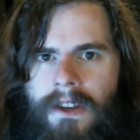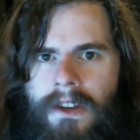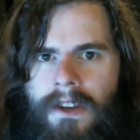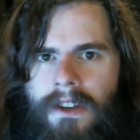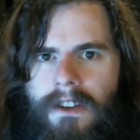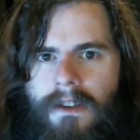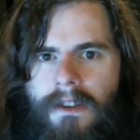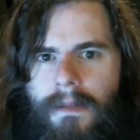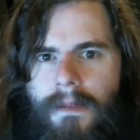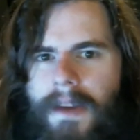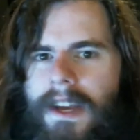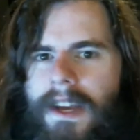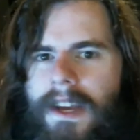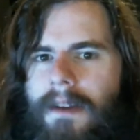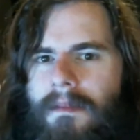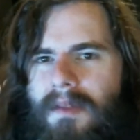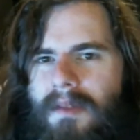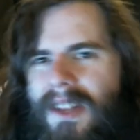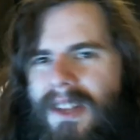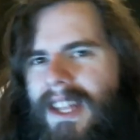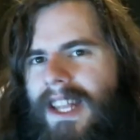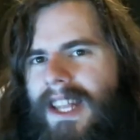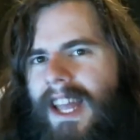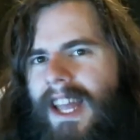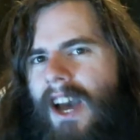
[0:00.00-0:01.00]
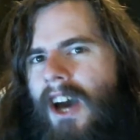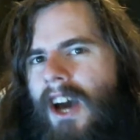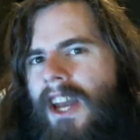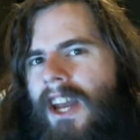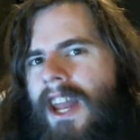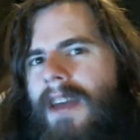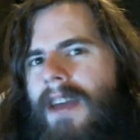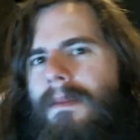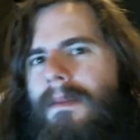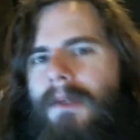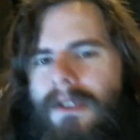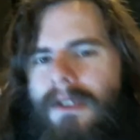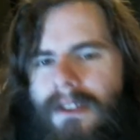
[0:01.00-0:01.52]
To be completely
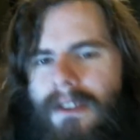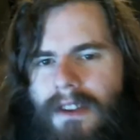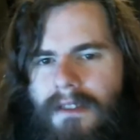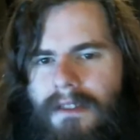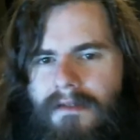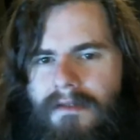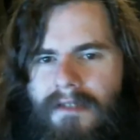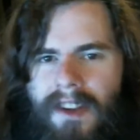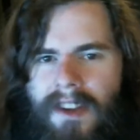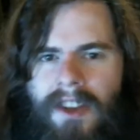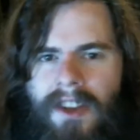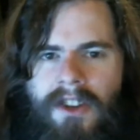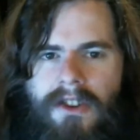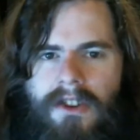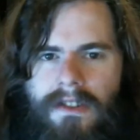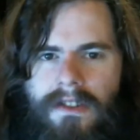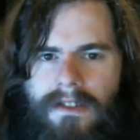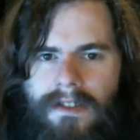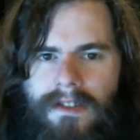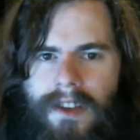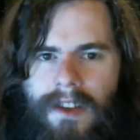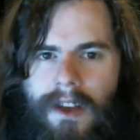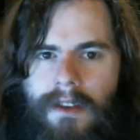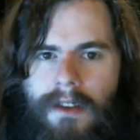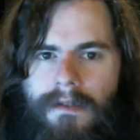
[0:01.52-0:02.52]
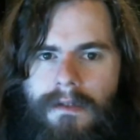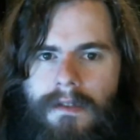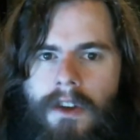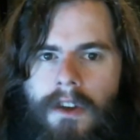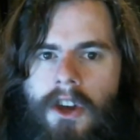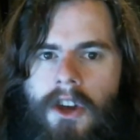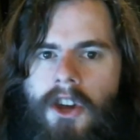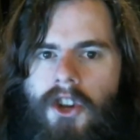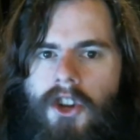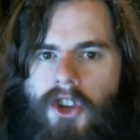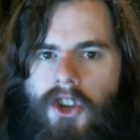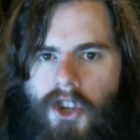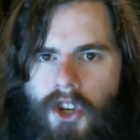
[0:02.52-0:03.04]
unable to defend yourself
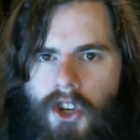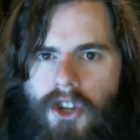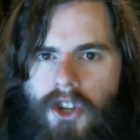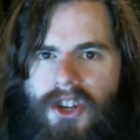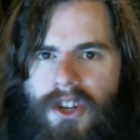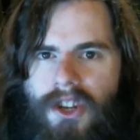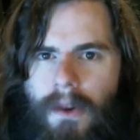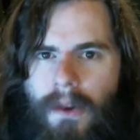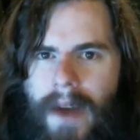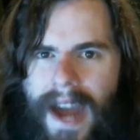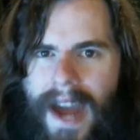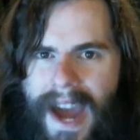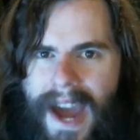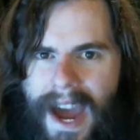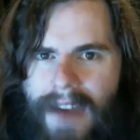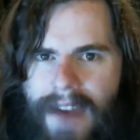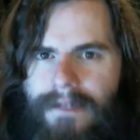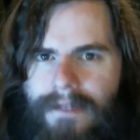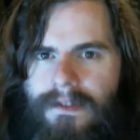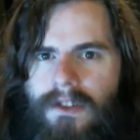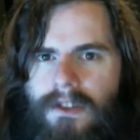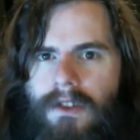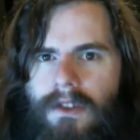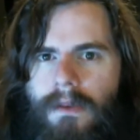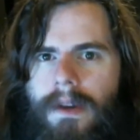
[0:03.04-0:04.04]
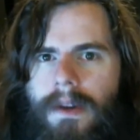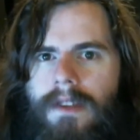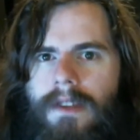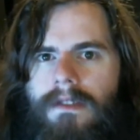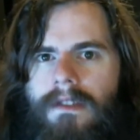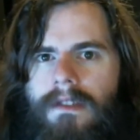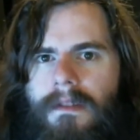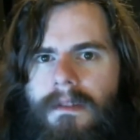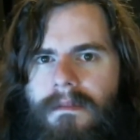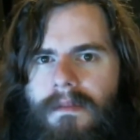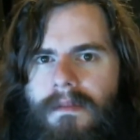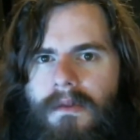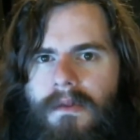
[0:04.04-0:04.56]
should you have to at
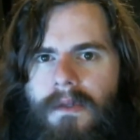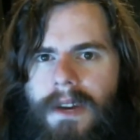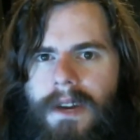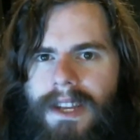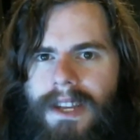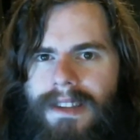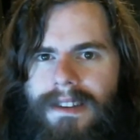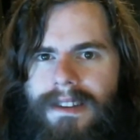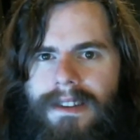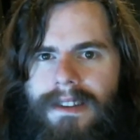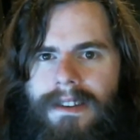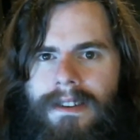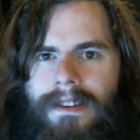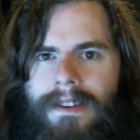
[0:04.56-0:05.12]
some point.